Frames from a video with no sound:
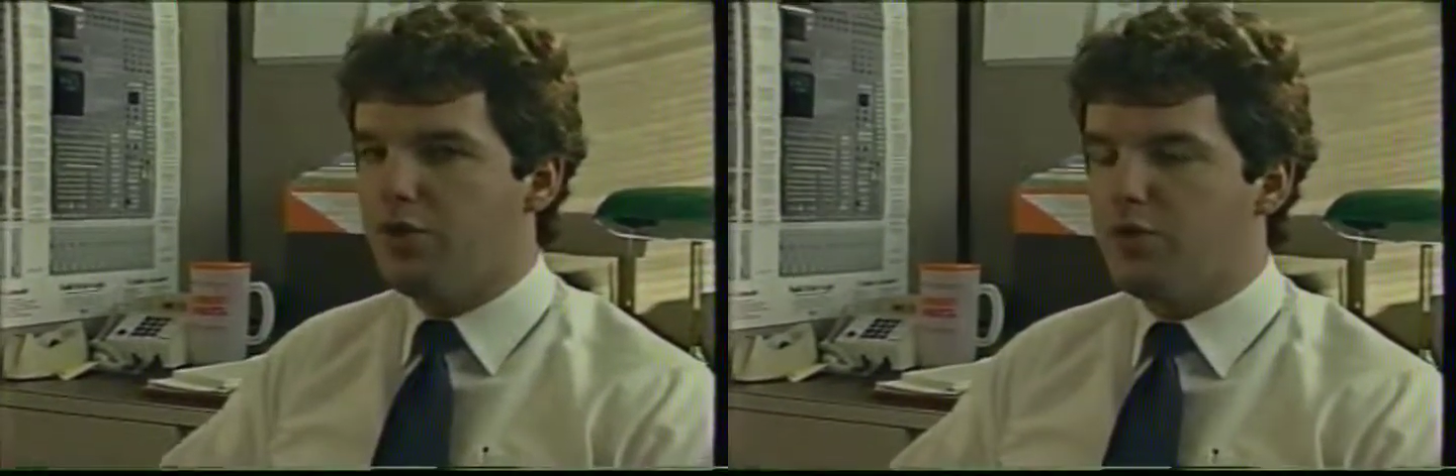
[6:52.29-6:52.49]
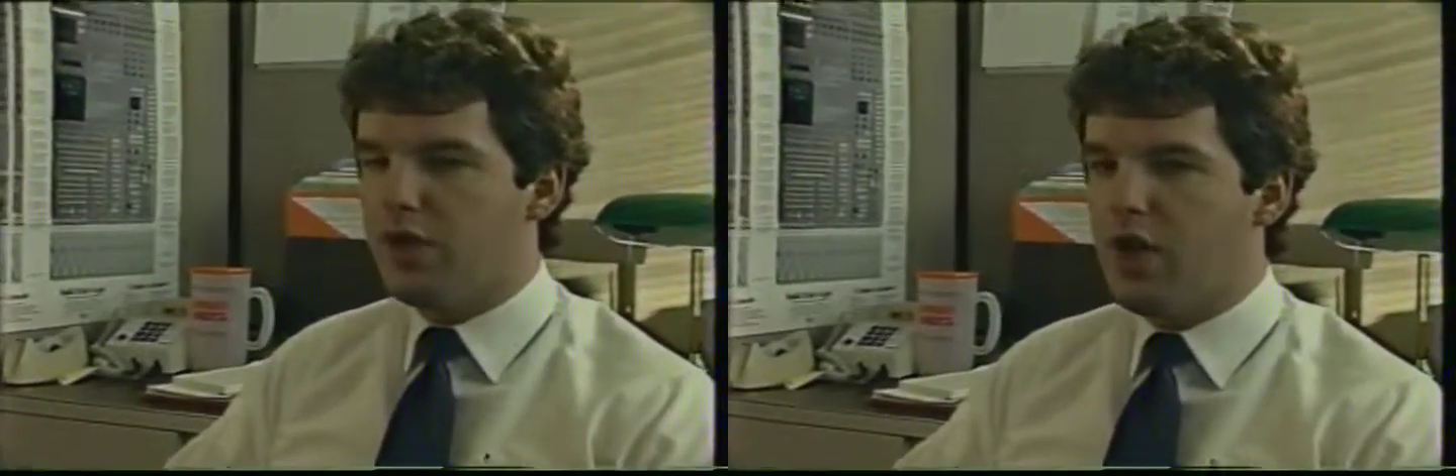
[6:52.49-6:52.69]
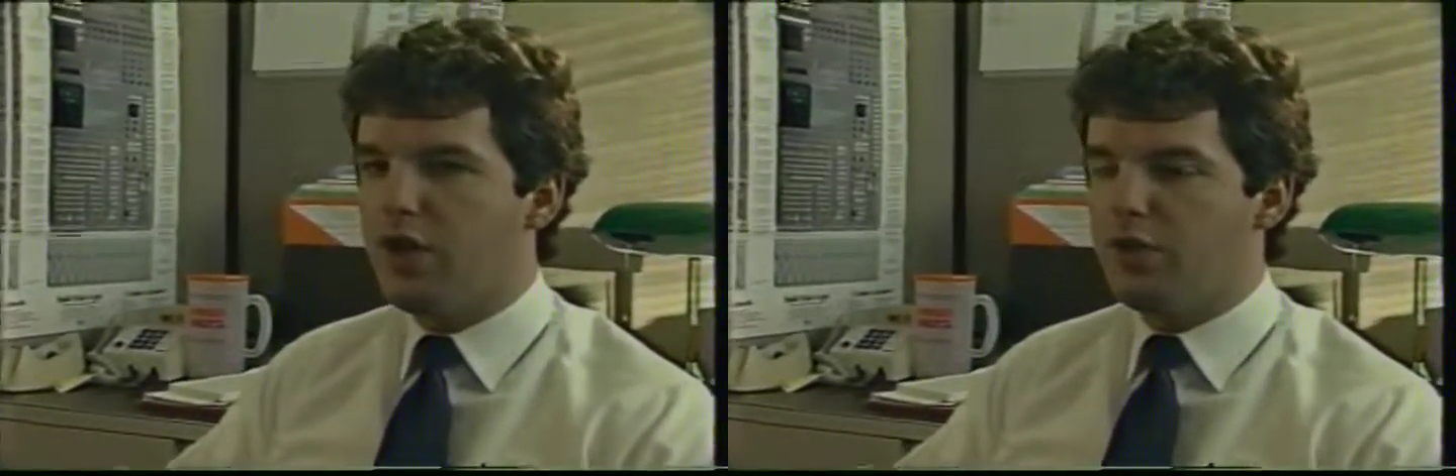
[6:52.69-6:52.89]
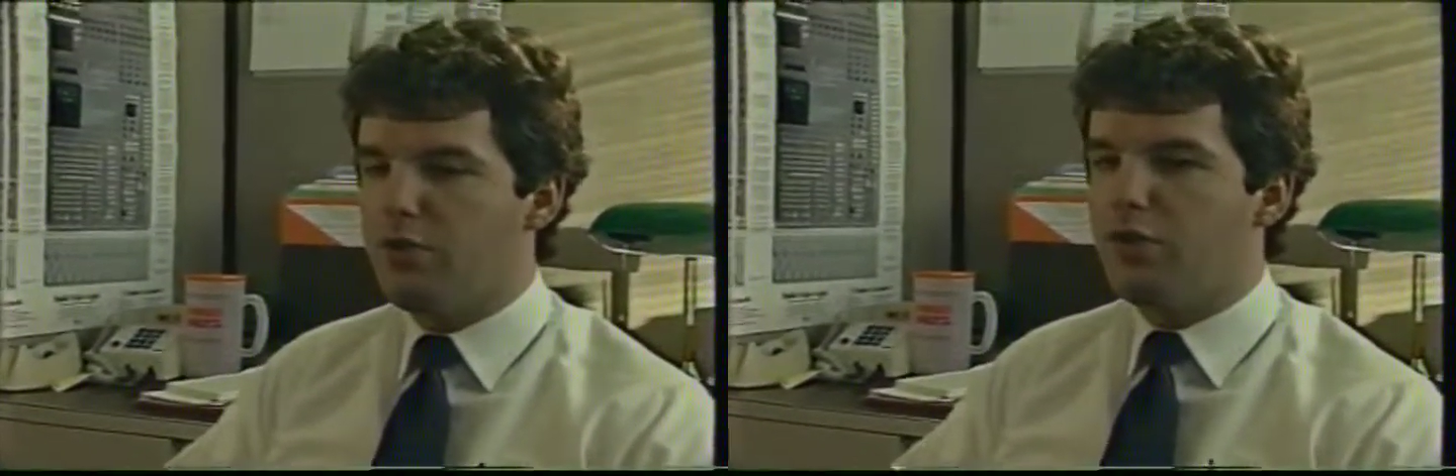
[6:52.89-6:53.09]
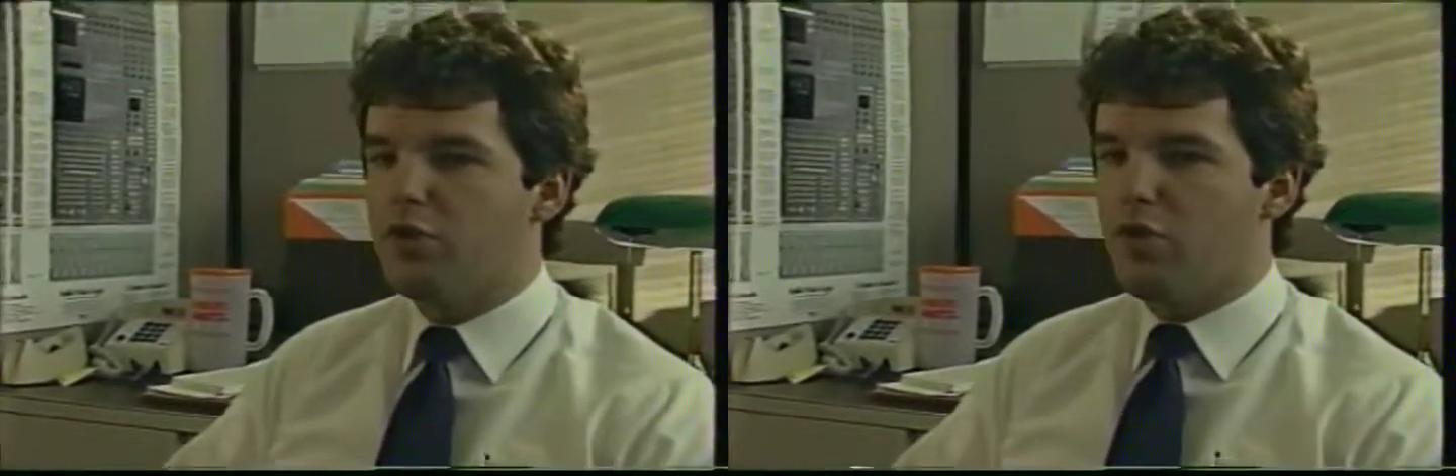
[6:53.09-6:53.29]
that customers
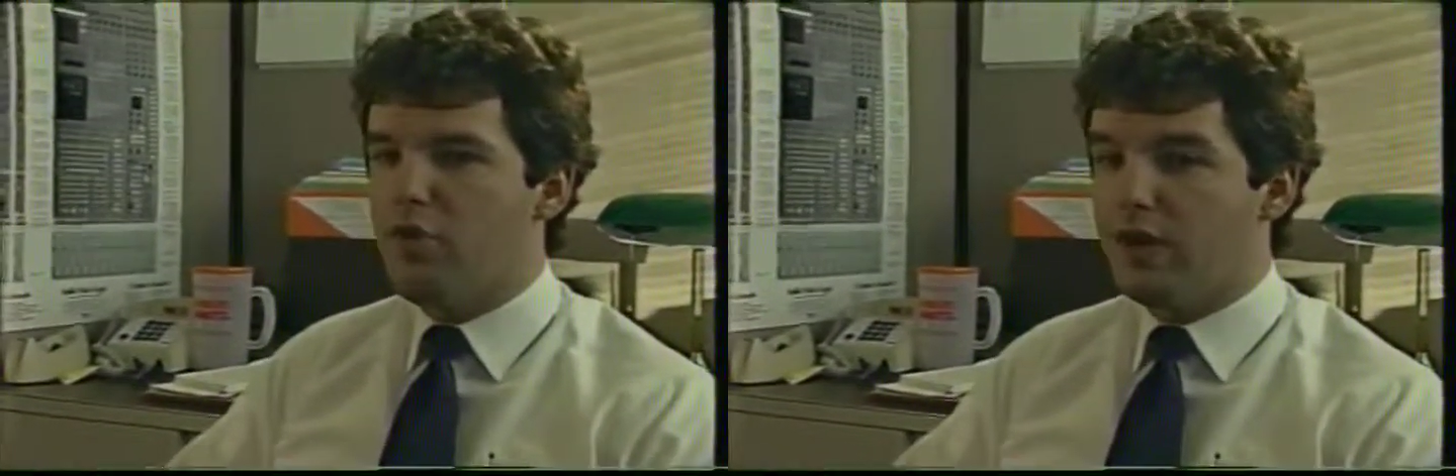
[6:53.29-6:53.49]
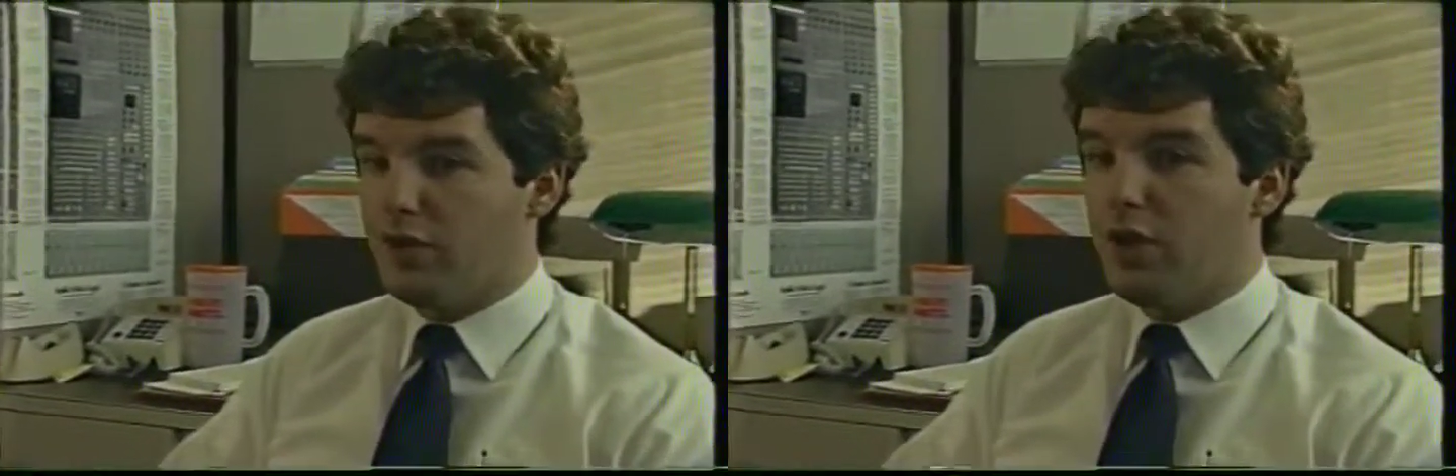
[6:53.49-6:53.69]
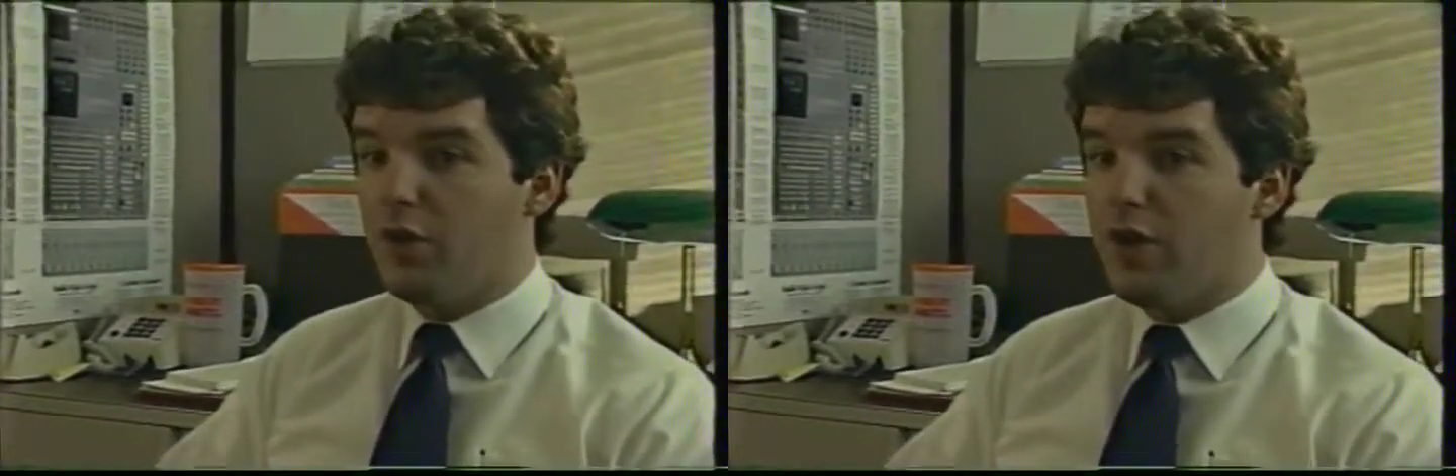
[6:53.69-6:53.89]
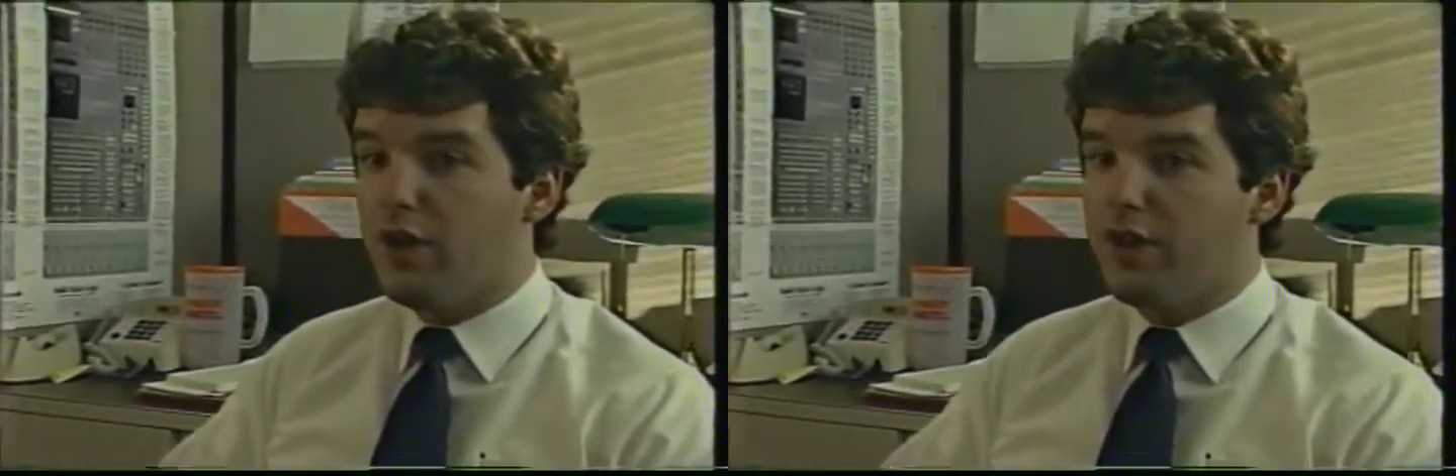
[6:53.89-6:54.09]
were wrestling with.